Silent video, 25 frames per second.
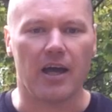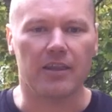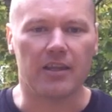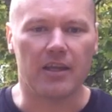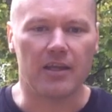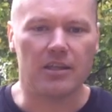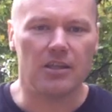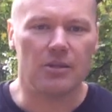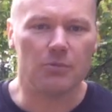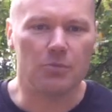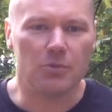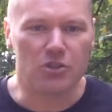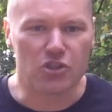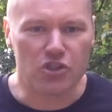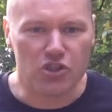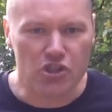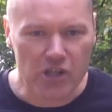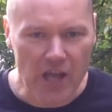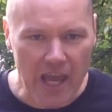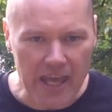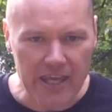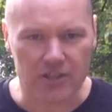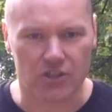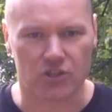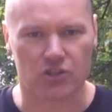and then you would
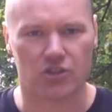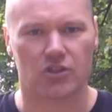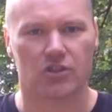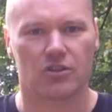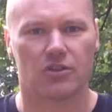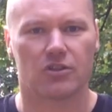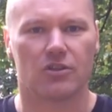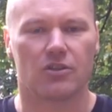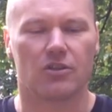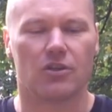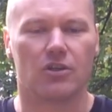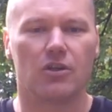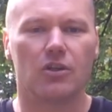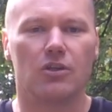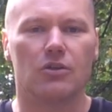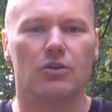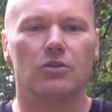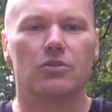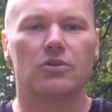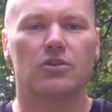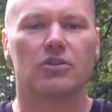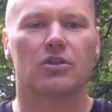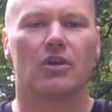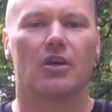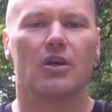chase the
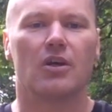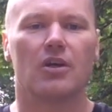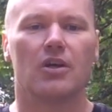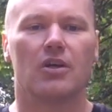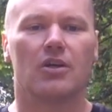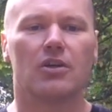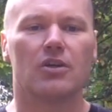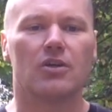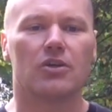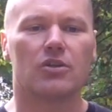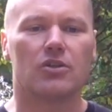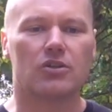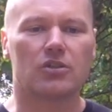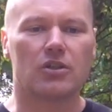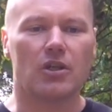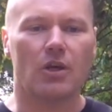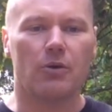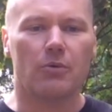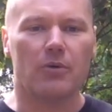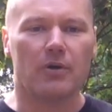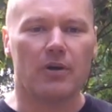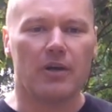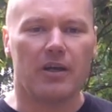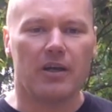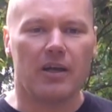goose
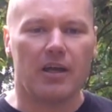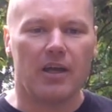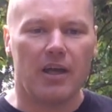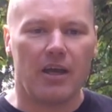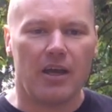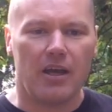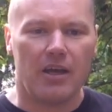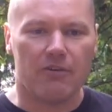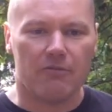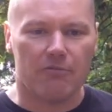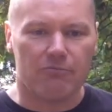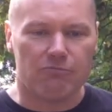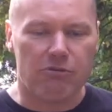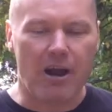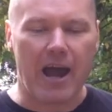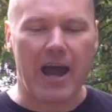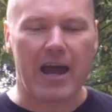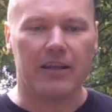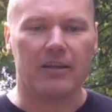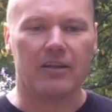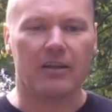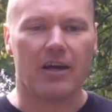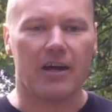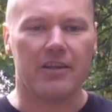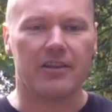so it
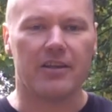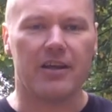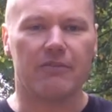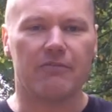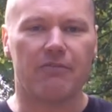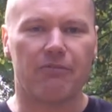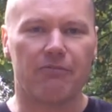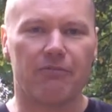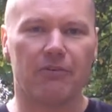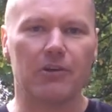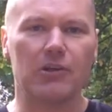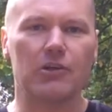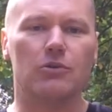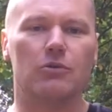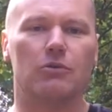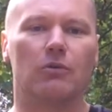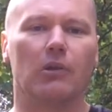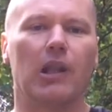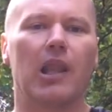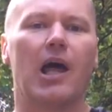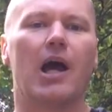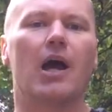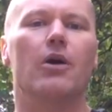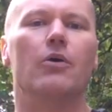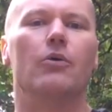ran and then flew
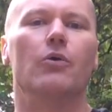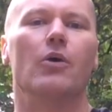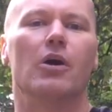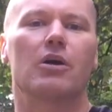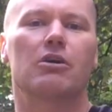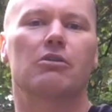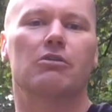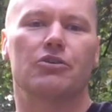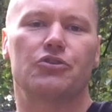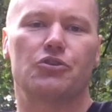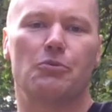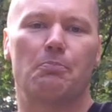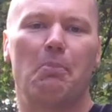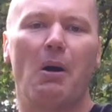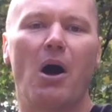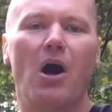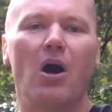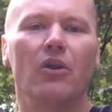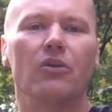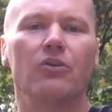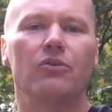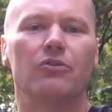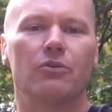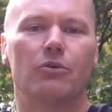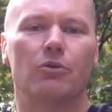low across a
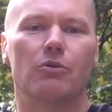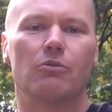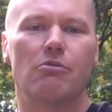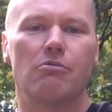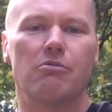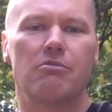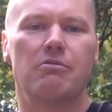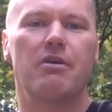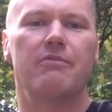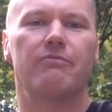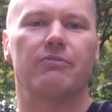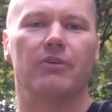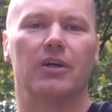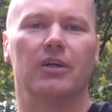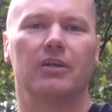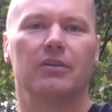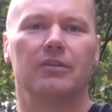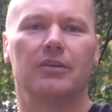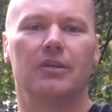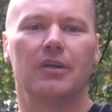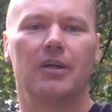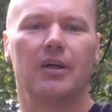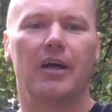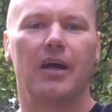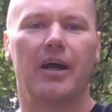pond or a river,
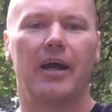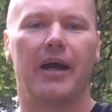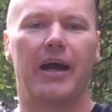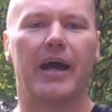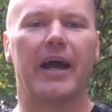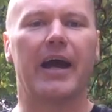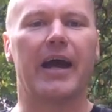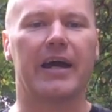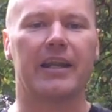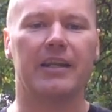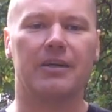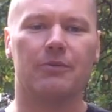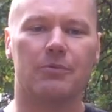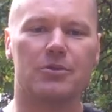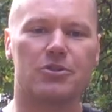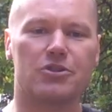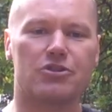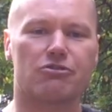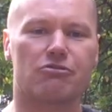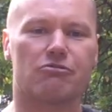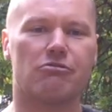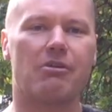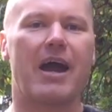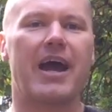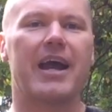and it would
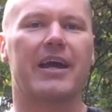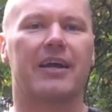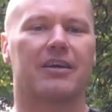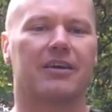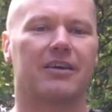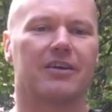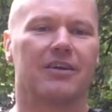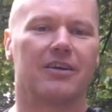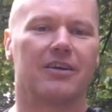drag